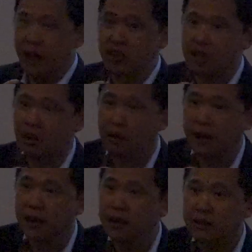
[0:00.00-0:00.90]
edge
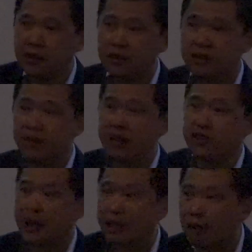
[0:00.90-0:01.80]
AI,
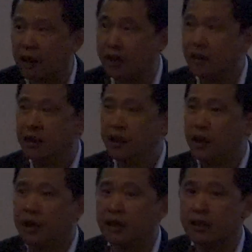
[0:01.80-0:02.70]
device AI.
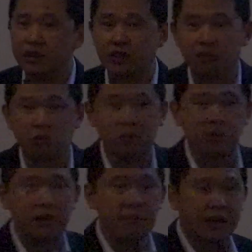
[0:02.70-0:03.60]
And this is what
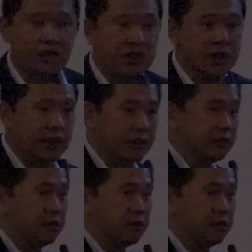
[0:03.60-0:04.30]
we much needed.